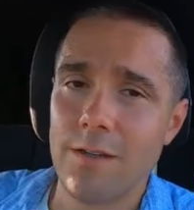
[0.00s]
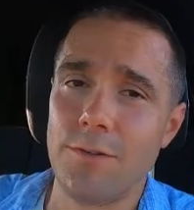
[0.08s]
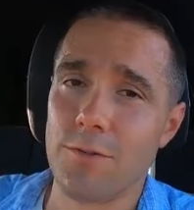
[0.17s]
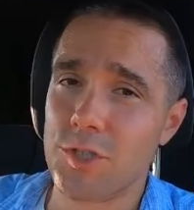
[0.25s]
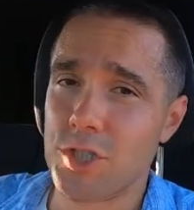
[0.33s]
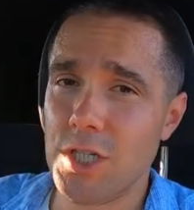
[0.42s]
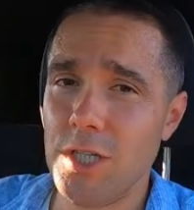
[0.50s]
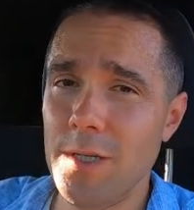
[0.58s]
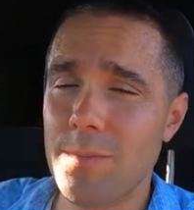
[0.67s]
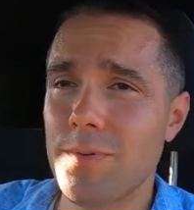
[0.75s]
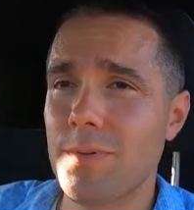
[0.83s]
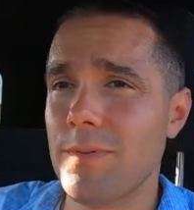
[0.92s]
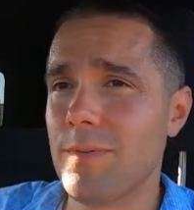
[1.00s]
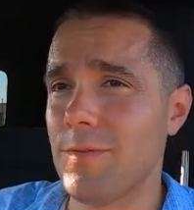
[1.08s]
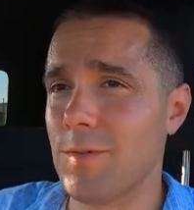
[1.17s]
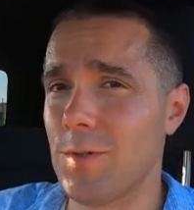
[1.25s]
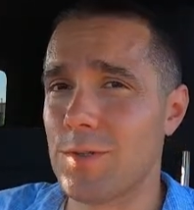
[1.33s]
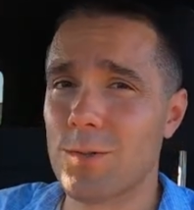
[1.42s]
They're cheap,
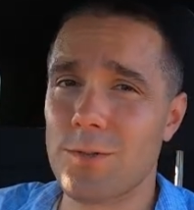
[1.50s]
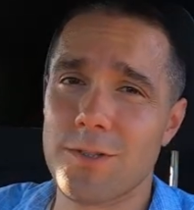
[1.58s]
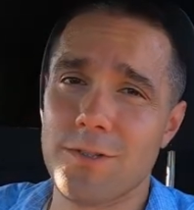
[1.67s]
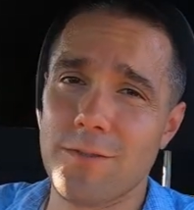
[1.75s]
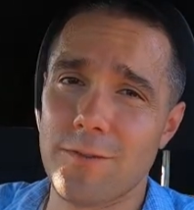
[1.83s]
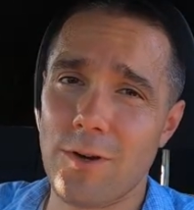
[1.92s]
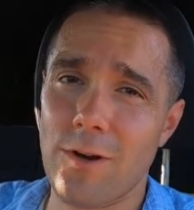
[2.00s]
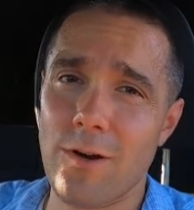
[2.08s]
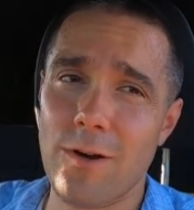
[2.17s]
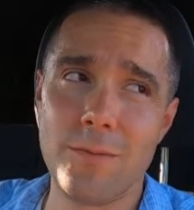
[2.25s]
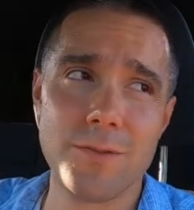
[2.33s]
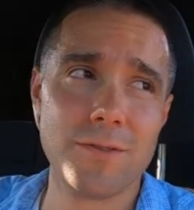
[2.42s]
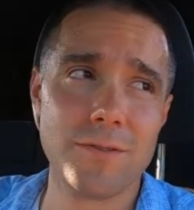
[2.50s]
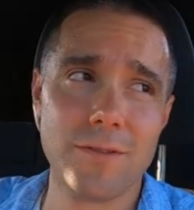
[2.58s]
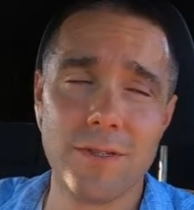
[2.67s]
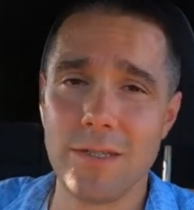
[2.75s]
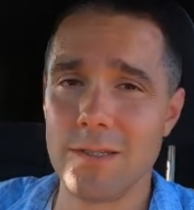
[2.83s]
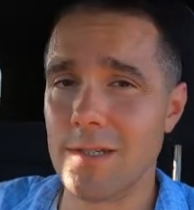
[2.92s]
good sources of carbs,
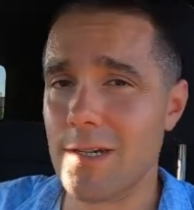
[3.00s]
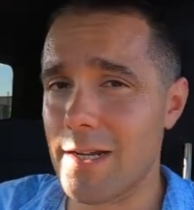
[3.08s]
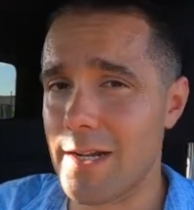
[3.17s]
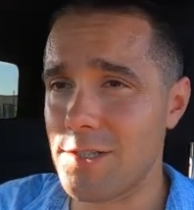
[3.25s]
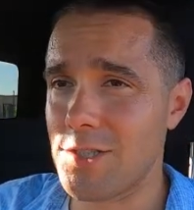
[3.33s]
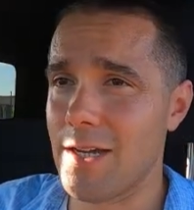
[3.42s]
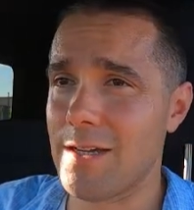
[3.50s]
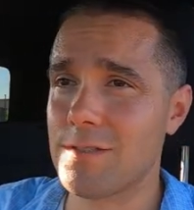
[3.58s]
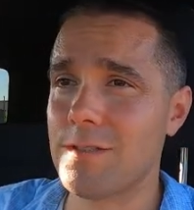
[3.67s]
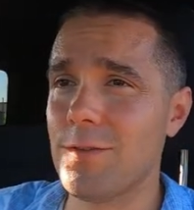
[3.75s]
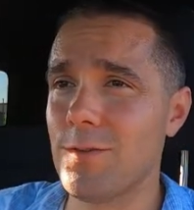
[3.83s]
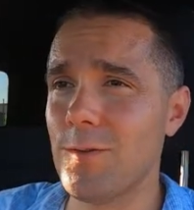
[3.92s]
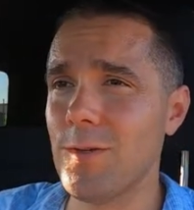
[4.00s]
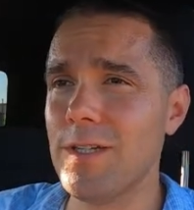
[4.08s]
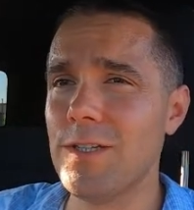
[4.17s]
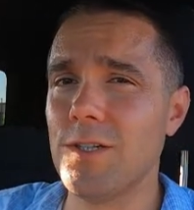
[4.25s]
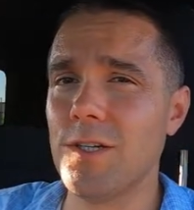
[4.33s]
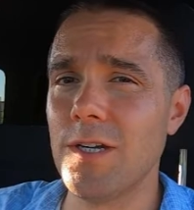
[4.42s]
easy to digest. They're
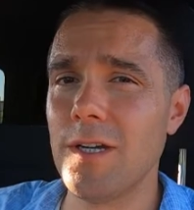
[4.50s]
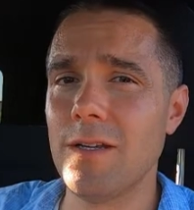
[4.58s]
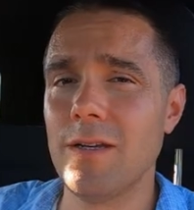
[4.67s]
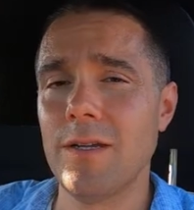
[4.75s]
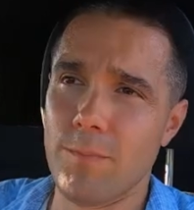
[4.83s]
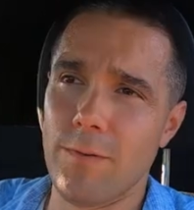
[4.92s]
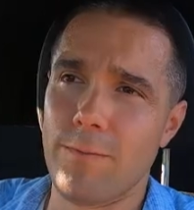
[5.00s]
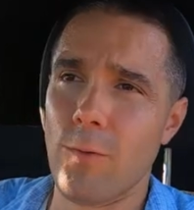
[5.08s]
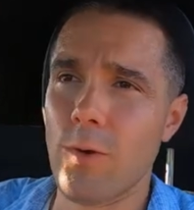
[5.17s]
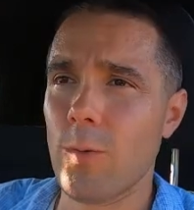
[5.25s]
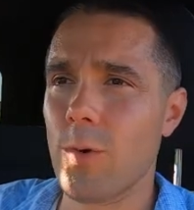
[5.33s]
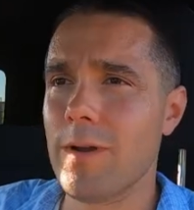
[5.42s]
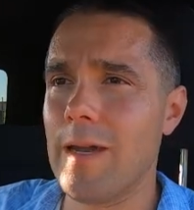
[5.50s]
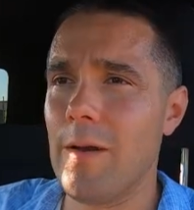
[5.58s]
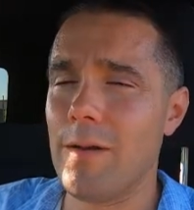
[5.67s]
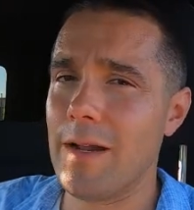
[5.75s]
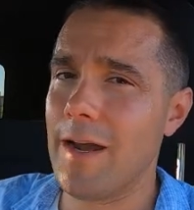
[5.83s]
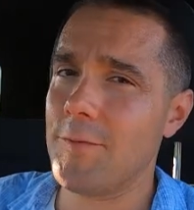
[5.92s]
really good before
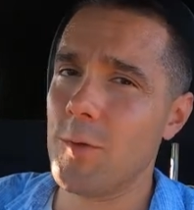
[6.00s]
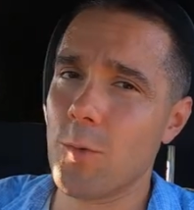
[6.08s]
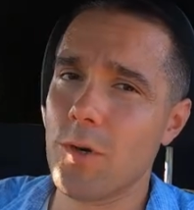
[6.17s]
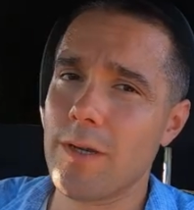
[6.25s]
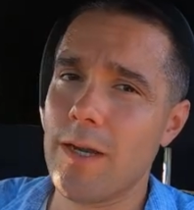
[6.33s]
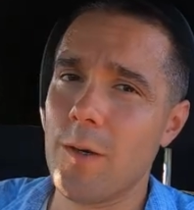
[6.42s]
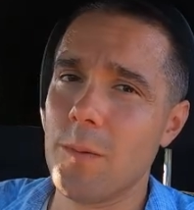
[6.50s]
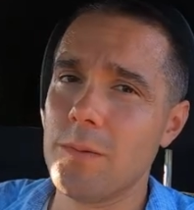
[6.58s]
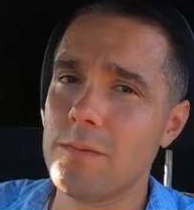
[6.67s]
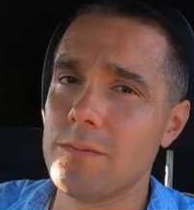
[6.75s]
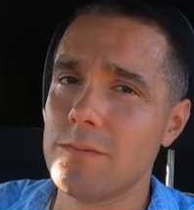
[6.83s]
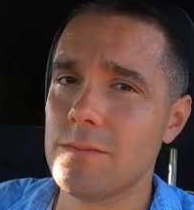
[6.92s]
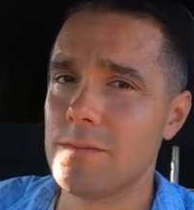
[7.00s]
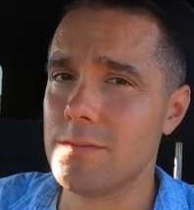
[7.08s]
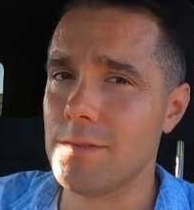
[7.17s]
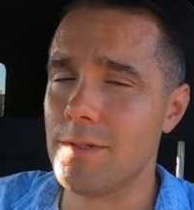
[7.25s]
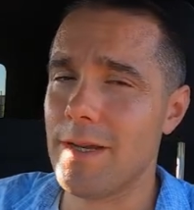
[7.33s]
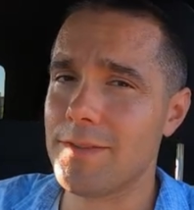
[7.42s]
workout and after workout.
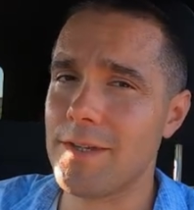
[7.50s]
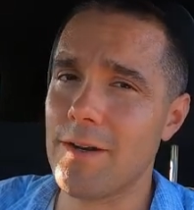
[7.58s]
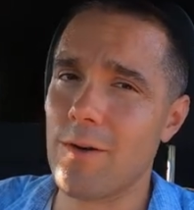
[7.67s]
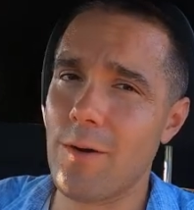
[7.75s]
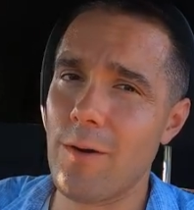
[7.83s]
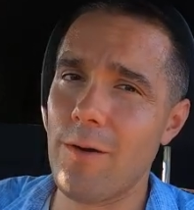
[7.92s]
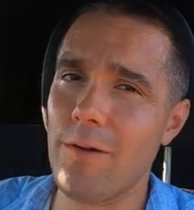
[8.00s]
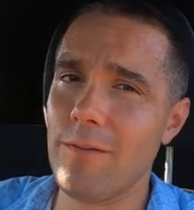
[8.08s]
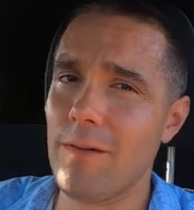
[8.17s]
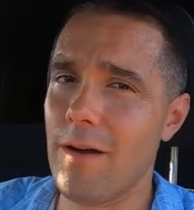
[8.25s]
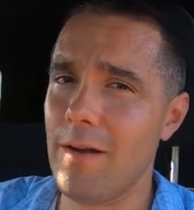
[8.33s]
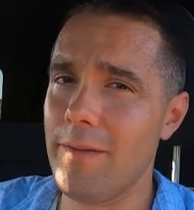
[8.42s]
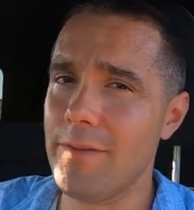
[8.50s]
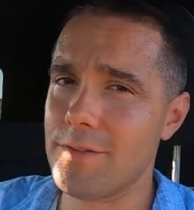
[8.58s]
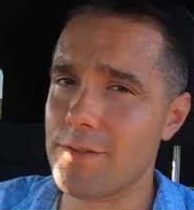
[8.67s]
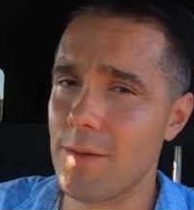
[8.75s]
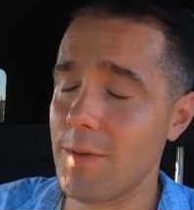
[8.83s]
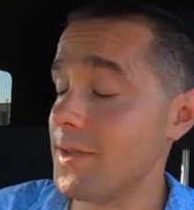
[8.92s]
They're not that hard on the
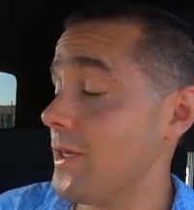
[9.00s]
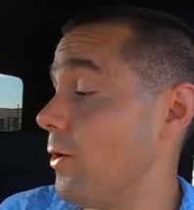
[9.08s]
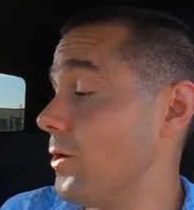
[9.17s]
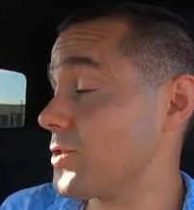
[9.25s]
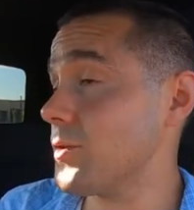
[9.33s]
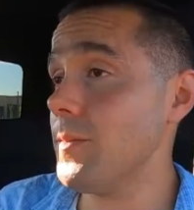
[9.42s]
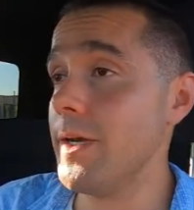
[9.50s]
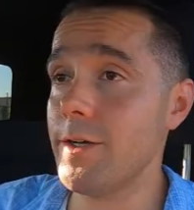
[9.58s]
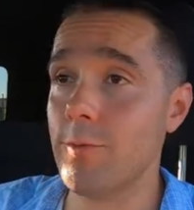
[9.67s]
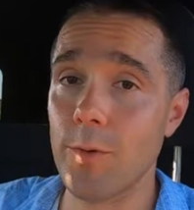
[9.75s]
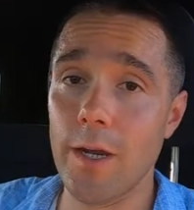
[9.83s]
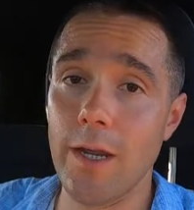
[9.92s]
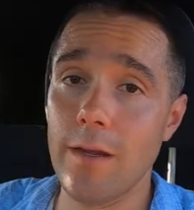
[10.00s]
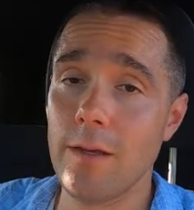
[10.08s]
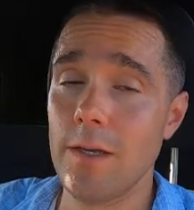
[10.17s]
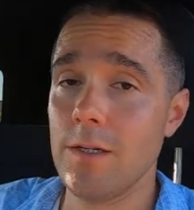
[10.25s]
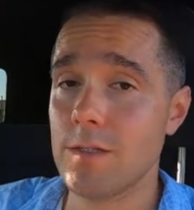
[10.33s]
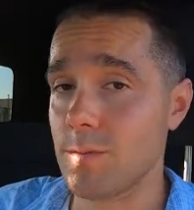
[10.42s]
stomach. They also make great
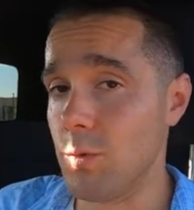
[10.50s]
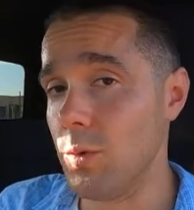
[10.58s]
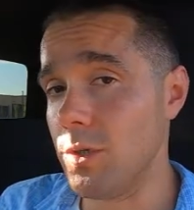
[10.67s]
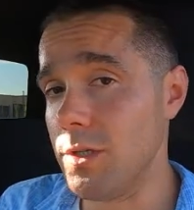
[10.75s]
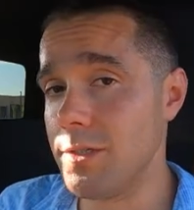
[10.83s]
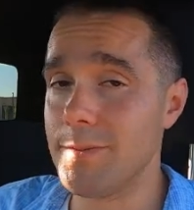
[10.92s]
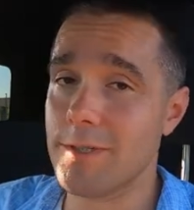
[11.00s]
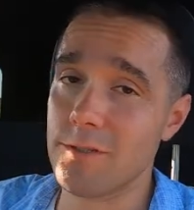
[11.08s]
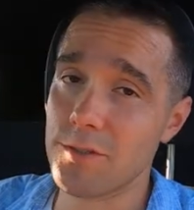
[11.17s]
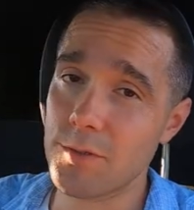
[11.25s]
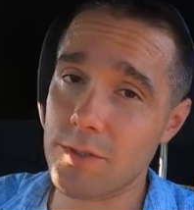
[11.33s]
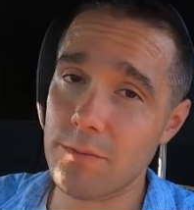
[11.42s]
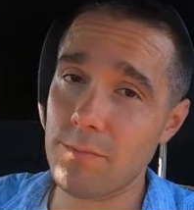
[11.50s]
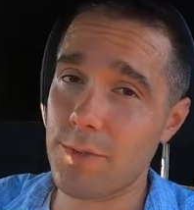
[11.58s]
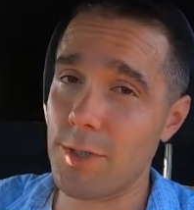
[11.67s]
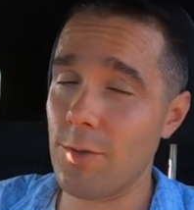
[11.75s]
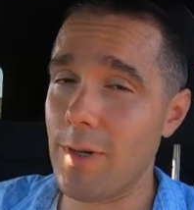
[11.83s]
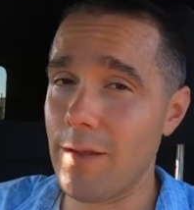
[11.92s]
smoothies because you can
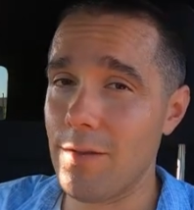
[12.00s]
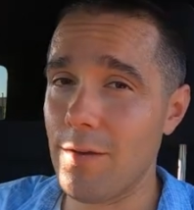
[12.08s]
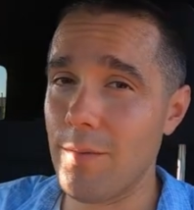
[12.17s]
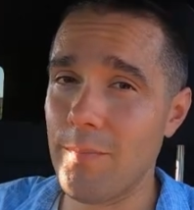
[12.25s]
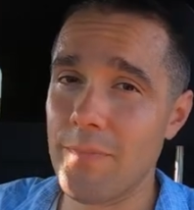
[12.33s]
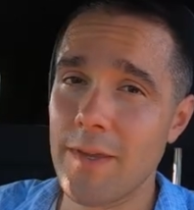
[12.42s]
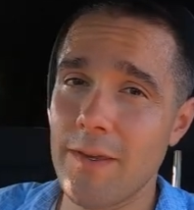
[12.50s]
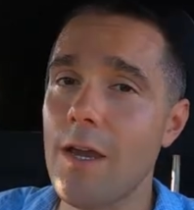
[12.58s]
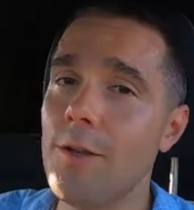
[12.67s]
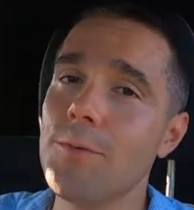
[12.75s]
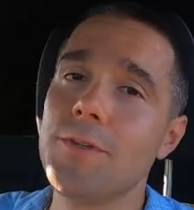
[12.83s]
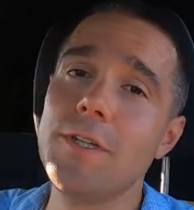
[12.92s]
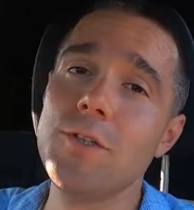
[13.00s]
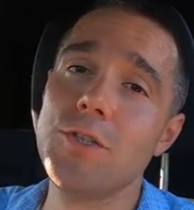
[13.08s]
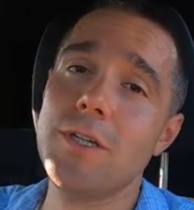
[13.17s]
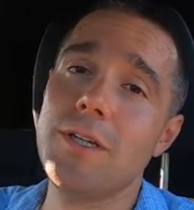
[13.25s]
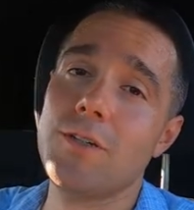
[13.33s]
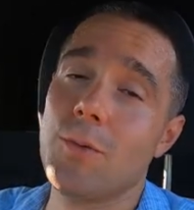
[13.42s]
puree them. I don't think you
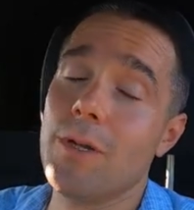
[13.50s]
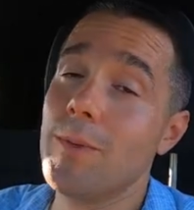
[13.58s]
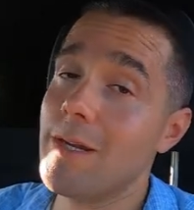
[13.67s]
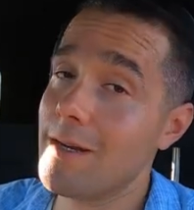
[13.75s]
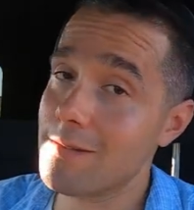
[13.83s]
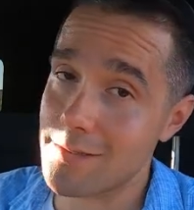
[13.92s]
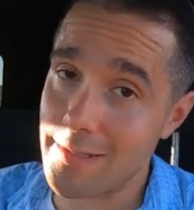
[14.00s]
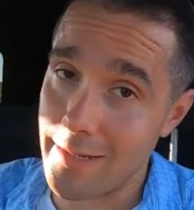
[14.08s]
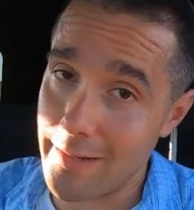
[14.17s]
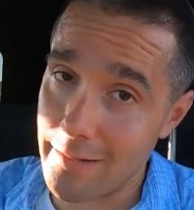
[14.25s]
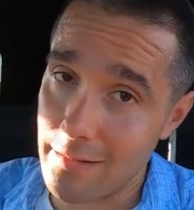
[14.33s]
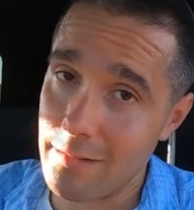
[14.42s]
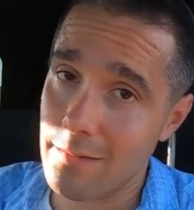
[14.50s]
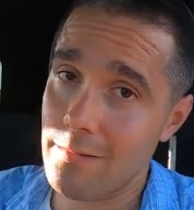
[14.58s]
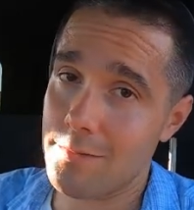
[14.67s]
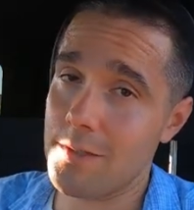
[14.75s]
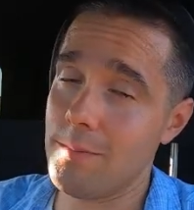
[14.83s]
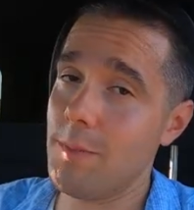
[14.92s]
should eat 20 bananas a day.
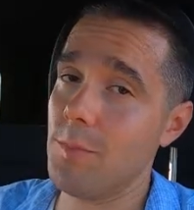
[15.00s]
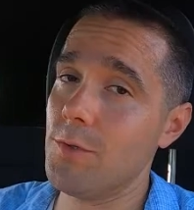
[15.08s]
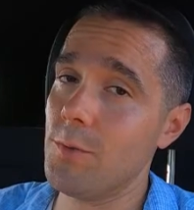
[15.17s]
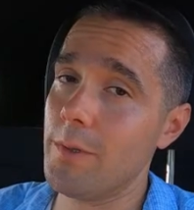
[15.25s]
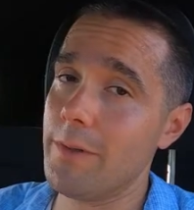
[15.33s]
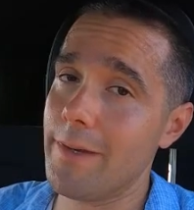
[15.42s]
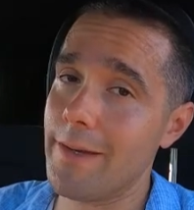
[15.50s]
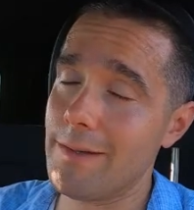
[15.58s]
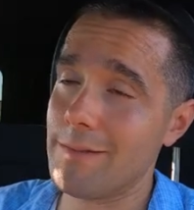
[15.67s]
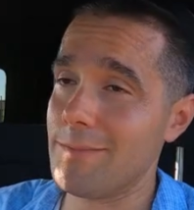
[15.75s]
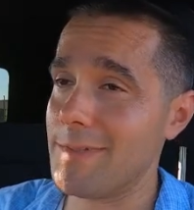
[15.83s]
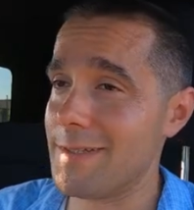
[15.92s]
I've seen people doing that